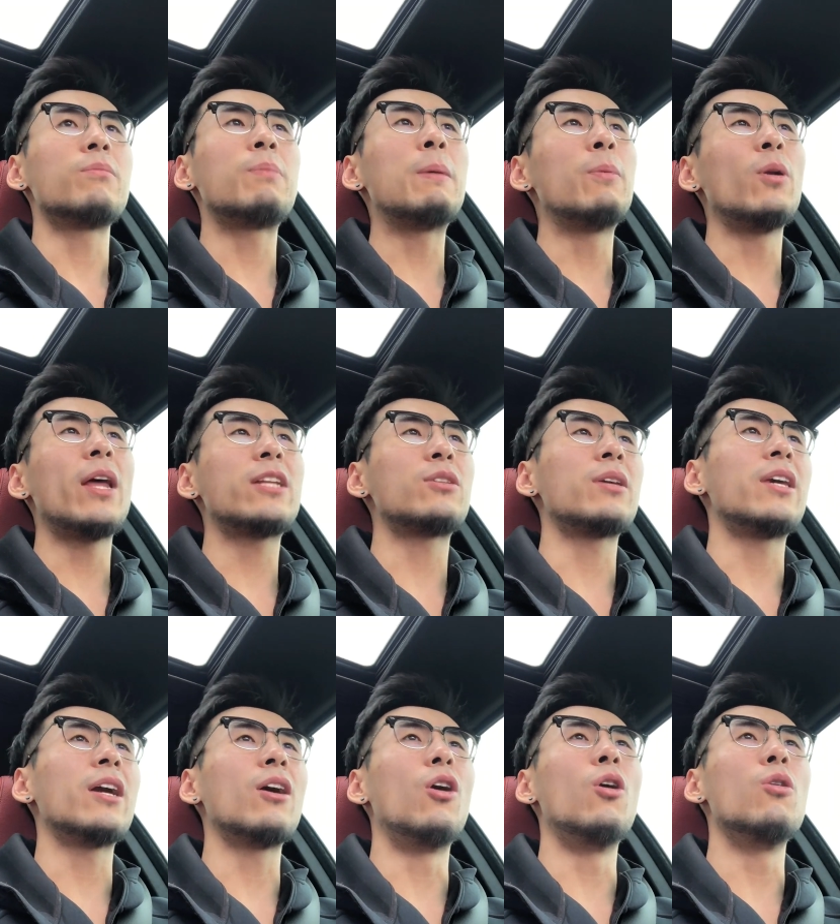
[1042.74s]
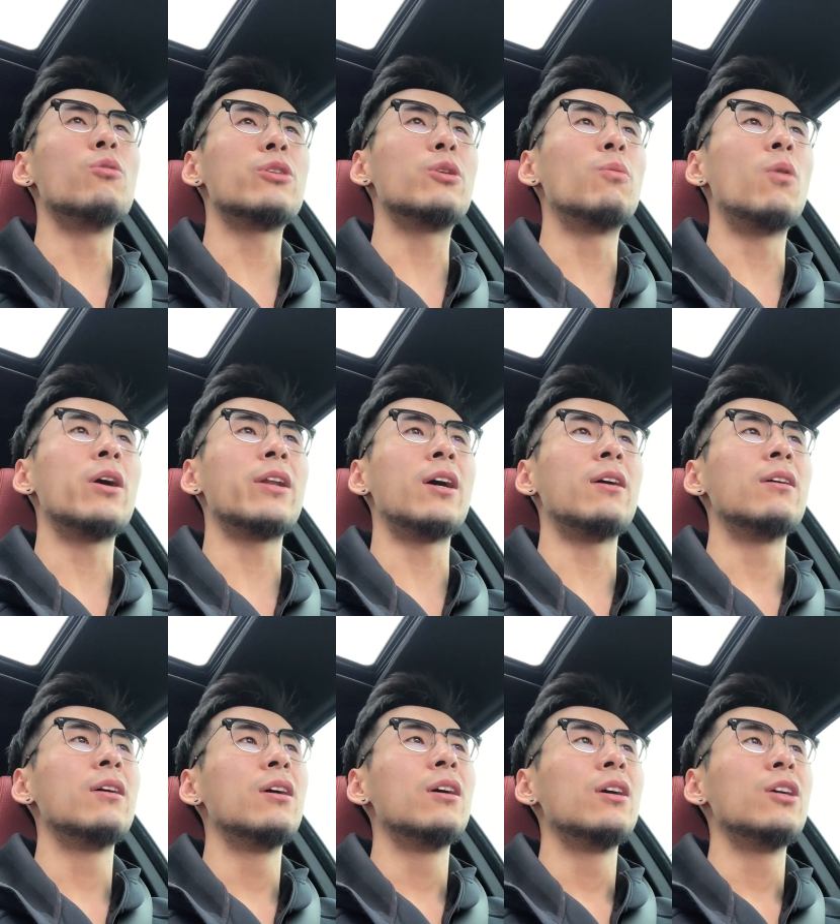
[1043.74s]
people like to hear, oh, you want a
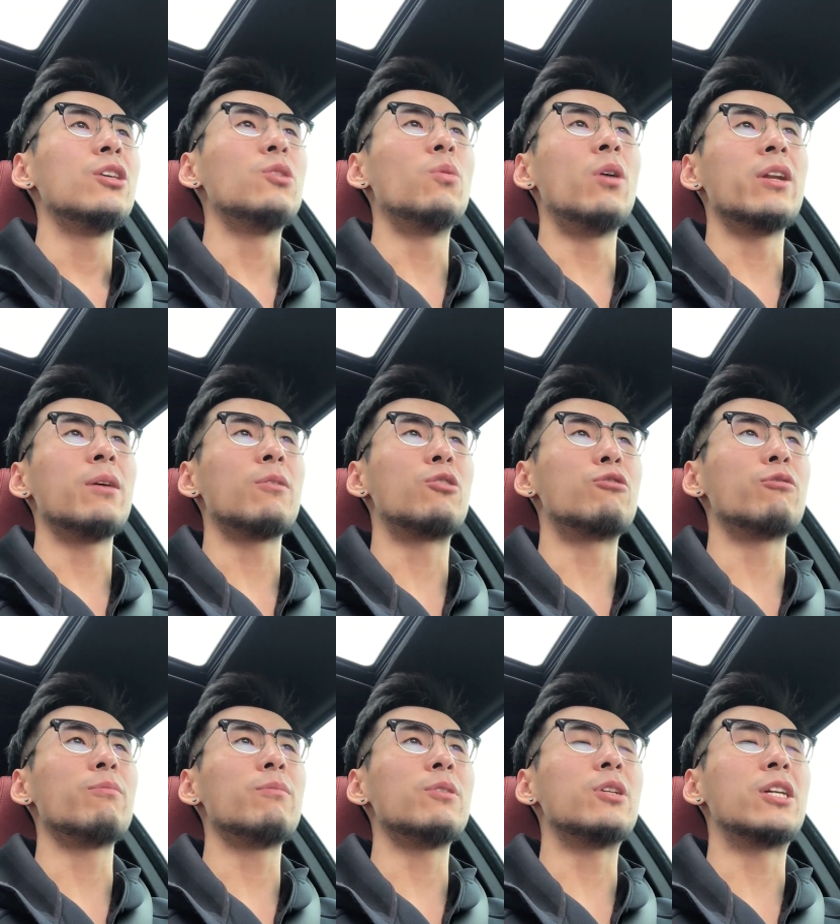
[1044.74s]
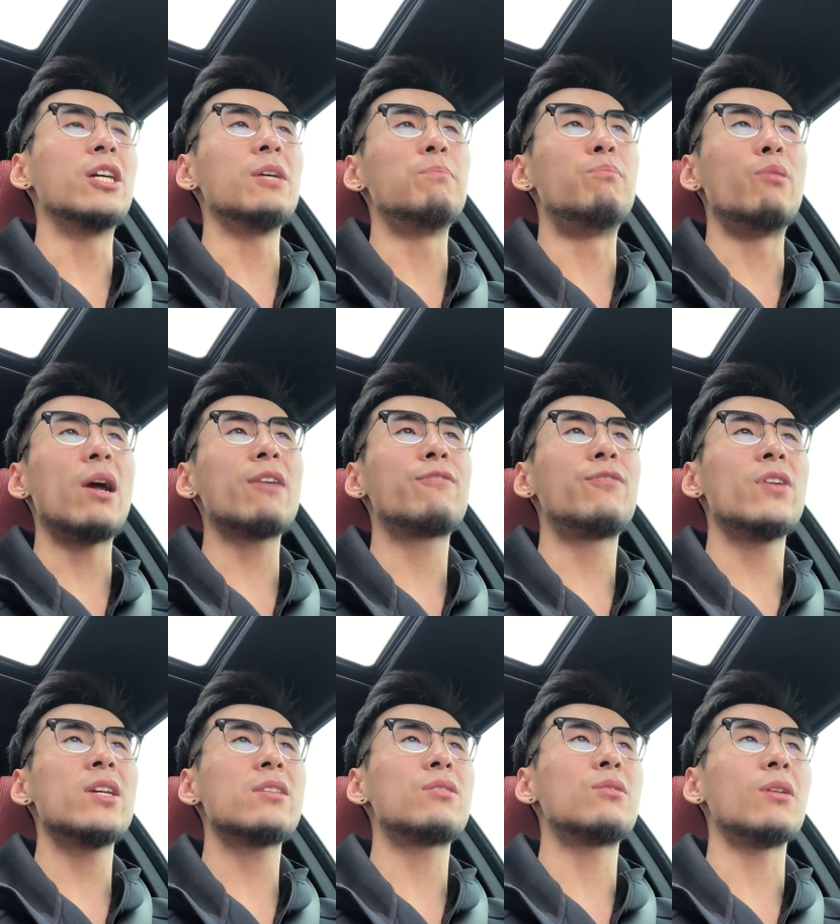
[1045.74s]
good
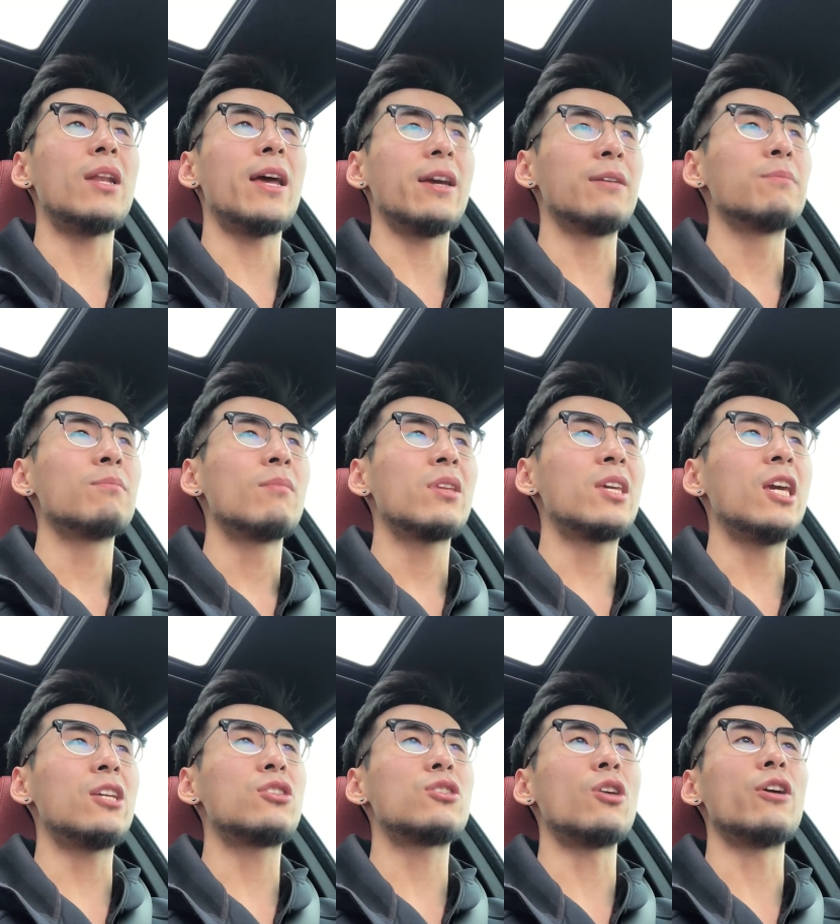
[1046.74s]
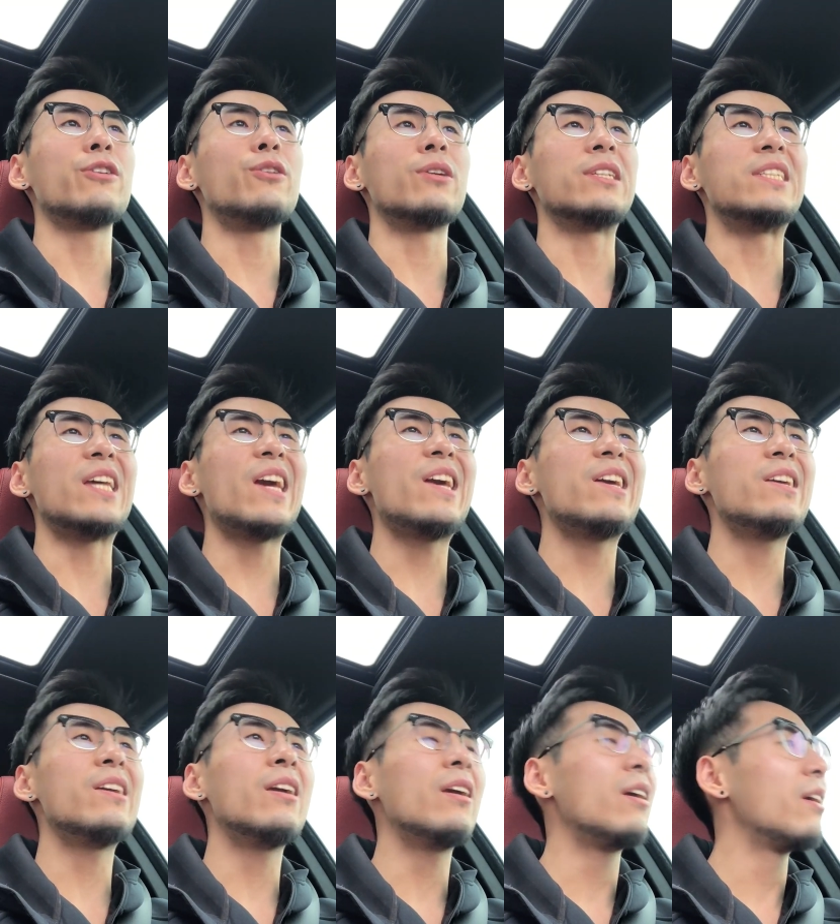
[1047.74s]
breakfast to like kickstart your
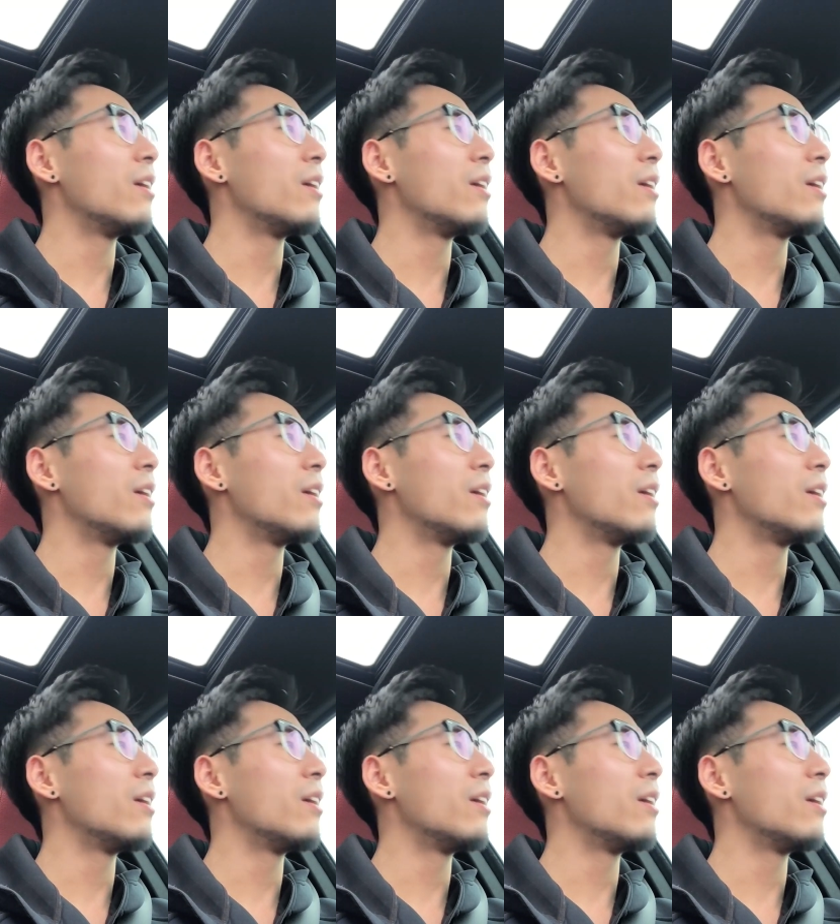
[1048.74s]
day.